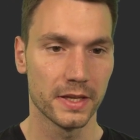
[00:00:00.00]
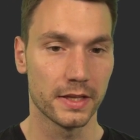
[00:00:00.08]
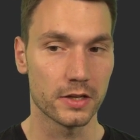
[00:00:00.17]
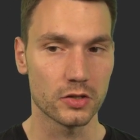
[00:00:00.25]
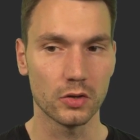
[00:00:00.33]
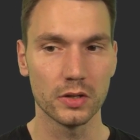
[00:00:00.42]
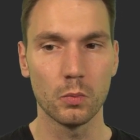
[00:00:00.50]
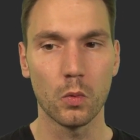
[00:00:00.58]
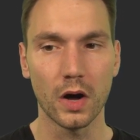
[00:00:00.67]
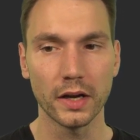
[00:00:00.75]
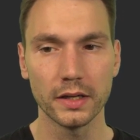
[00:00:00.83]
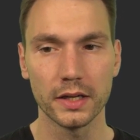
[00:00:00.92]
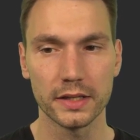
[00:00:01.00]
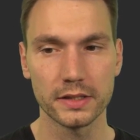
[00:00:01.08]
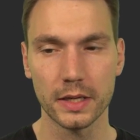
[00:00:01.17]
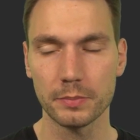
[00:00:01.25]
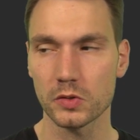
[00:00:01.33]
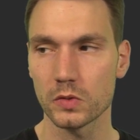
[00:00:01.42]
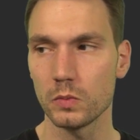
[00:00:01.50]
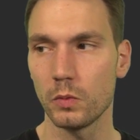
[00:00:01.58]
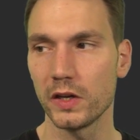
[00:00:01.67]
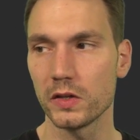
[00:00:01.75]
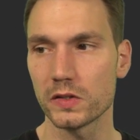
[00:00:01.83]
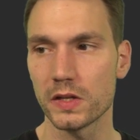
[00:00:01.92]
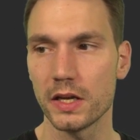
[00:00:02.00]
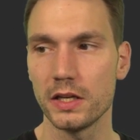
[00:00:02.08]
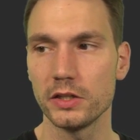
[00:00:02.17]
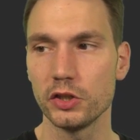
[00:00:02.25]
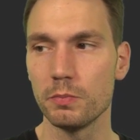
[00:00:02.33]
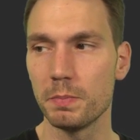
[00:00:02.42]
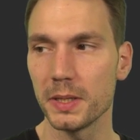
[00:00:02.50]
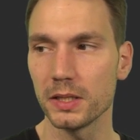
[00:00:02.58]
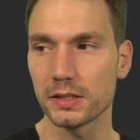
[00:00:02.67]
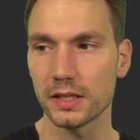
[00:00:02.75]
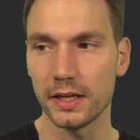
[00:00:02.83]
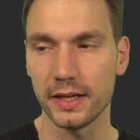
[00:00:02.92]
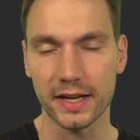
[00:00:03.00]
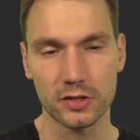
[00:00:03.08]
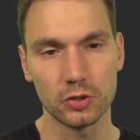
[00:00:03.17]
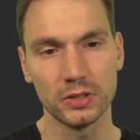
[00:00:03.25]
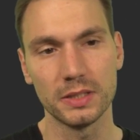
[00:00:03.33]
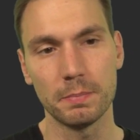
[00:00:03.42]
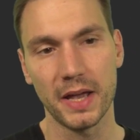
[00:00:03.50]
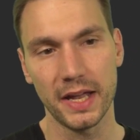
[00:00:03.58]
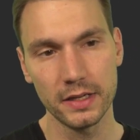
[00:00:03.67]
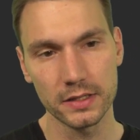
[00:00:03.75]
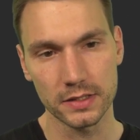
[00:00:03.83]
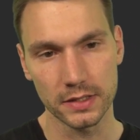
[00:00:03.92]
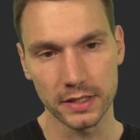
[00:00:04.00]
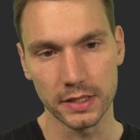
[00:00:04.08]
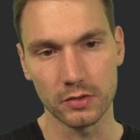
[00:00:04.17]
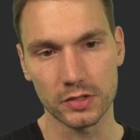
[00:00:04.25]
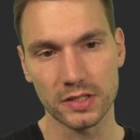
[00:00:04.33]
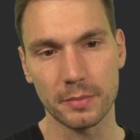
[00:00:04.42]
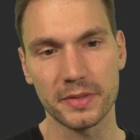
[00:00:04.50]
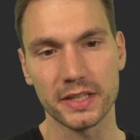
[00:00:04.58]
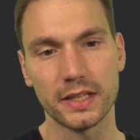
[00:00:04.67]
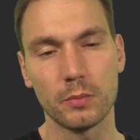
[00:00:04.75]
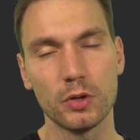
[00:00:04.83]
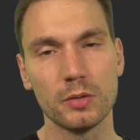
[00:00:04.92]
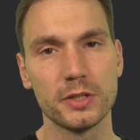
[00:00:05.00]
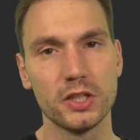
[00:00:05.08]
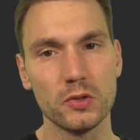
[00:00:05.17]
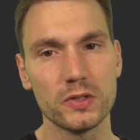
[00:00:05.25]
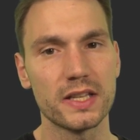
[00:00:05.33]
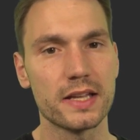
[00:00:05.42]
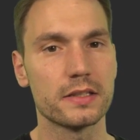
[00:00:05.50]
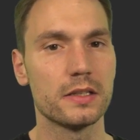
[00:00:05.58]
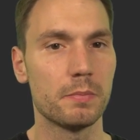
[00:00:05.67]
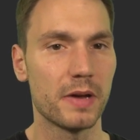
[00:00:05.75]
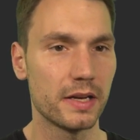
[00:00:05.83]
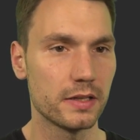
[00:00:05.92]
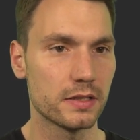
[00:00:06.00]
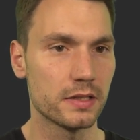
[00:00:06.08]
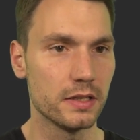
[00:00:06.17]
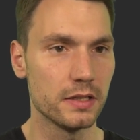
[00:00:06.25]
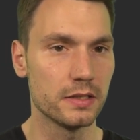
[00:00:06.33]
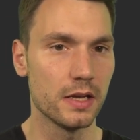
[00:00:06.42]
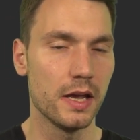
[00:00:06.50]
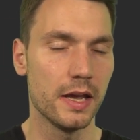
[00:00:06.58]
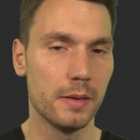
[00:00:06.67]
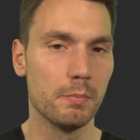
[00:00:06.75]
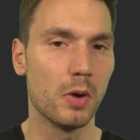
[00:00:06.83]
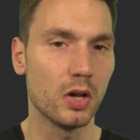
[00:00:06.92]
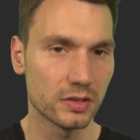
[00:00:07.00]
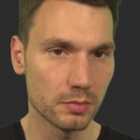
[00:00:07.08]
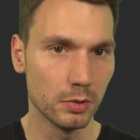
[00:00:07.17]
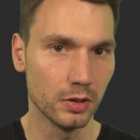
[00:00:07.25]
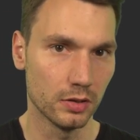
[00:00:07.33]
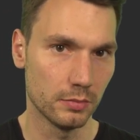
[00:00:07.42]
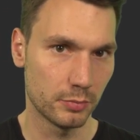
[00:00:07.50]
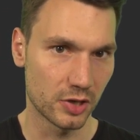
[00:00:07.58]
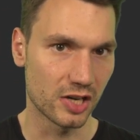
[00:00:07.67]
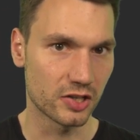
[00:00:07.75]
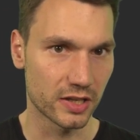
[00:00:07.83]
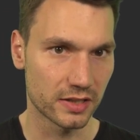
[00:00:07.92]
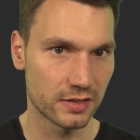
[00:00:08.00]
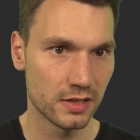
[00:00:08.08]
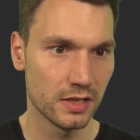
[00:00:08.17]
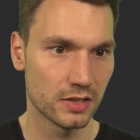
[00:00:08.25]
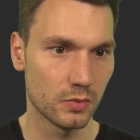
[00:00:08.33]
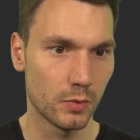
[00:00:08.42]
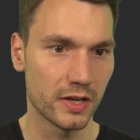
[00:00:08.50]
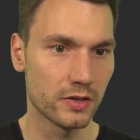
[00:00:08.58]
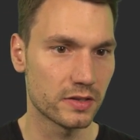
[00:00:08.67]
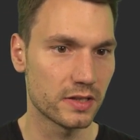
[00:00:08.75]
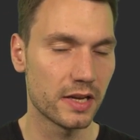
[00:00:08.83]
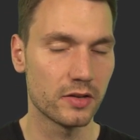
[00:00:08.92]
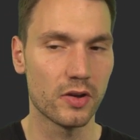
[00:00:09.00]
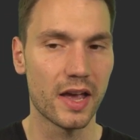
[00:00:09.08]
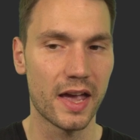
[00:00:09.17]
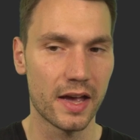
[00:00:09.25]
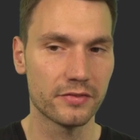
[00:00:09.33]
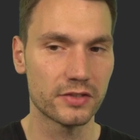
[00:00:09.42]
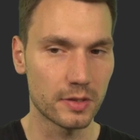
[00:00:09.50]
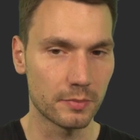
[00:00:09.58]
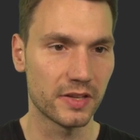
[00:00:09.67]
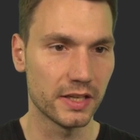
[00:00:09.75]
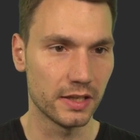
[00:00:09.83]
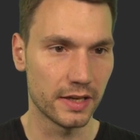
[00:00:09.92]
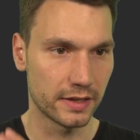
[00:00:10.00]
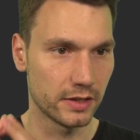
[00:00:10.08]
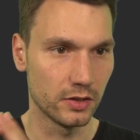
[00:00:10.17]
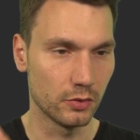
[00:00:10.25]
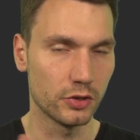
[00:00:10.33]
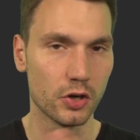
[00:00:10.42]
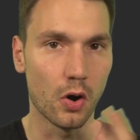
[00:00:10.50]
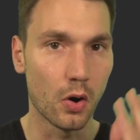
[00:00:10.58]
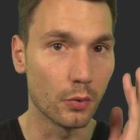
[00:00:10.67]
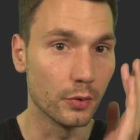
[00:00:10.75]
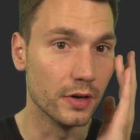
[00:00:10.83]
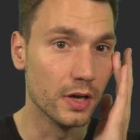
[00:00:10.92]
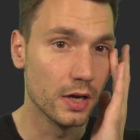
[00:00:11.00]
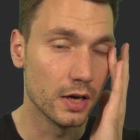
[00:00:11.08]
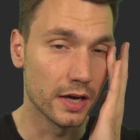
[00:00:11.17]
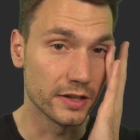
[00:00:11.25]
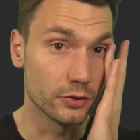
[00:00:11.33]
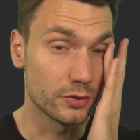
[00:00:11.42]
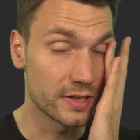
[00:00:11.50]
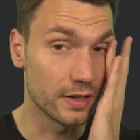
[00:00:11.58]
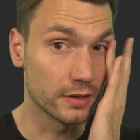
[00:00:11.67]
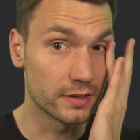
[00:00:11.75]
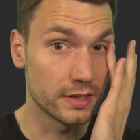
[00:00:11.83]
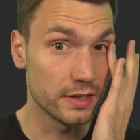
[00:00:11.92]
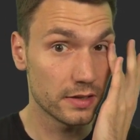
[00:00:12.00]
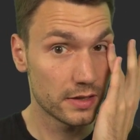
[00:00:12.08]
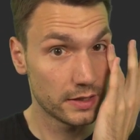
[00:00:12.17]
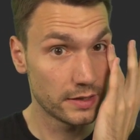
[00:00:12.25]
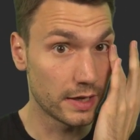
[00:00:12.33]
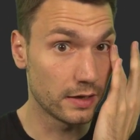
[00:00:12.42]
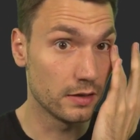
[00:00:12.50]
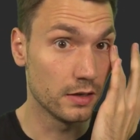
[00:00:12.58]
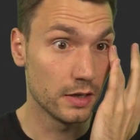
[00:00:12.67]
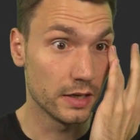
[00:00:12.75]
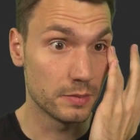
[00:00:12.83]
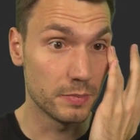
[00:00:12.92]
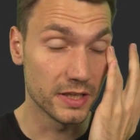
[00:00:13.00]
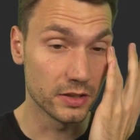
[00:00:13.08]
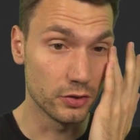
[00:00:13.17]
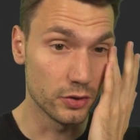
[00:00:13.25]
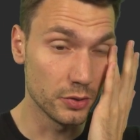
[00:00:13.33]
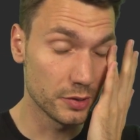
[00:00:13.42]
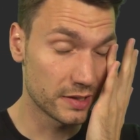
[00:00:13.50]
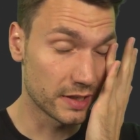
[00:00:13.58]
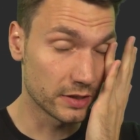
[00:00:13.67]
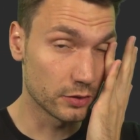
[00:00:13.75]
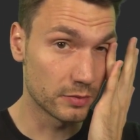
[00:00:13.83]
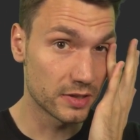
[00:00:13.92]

There's only one exception when you say you build an actual dependency or something that will be used as a dependencies in multiple projects. So where you say you have something like your own utility that then is being used, then you